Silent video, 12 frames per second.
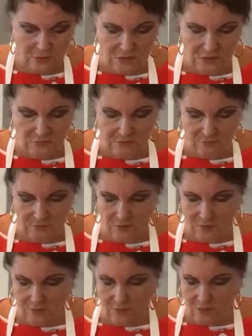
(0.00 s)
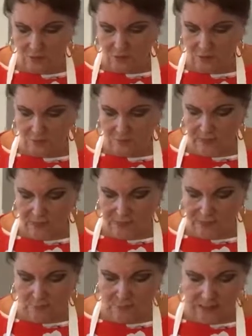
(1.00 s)
Can you see what I'm doing? I'm just
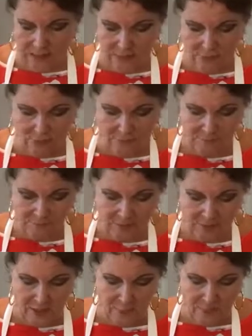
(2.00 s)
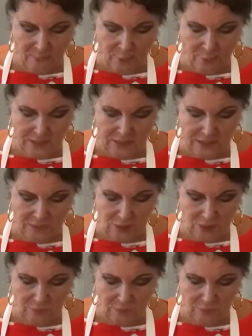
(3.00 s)
making the plate look a bit pretty